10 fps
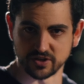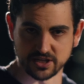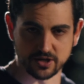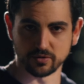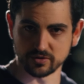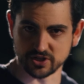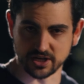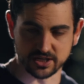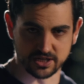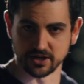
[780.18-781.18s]
years
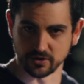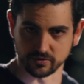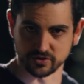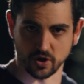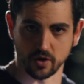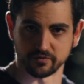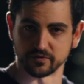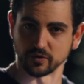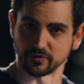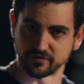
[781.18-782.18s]
and years off of
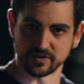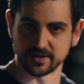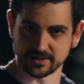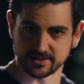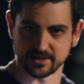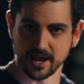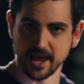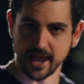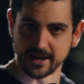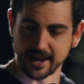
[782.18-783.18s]
your fitness
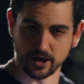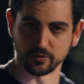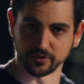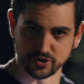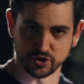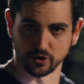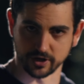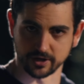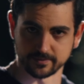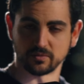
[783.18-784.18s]
and health
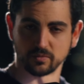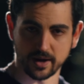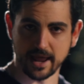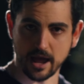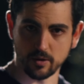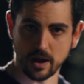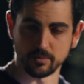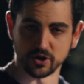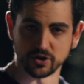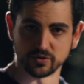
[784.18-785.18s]
journey. Right now, how I'm going
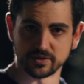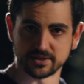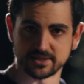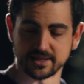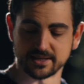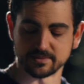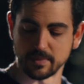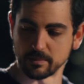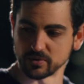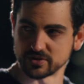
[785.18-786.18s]
to do this is
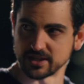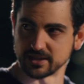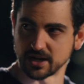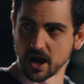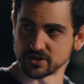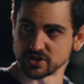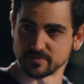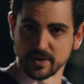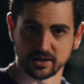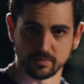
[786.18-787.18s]
members in the Conscious
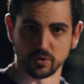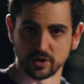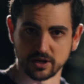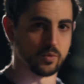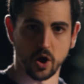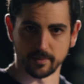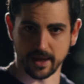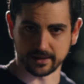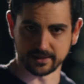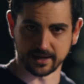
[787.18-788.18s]
Men community will
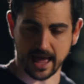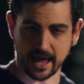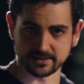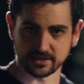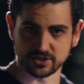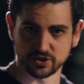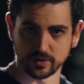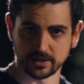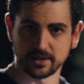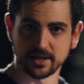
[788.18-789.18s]
automatically get access to
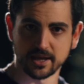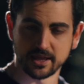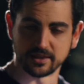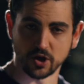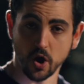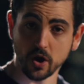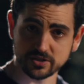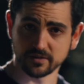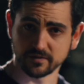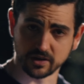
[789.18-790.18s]
it. The
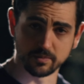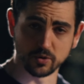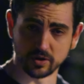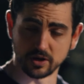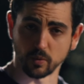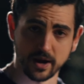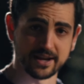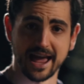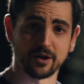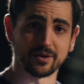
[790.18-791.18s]
cost of the community right
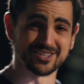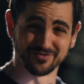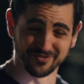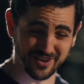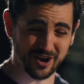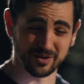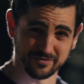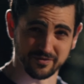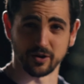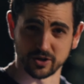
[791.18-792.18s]
now is very,
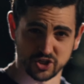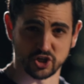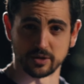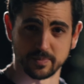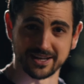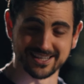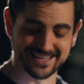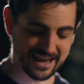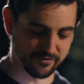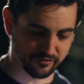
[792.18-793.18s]
very cheap. It is
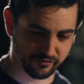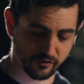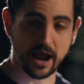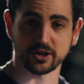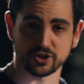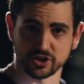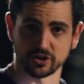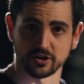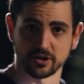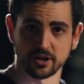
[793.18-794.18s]
a fraction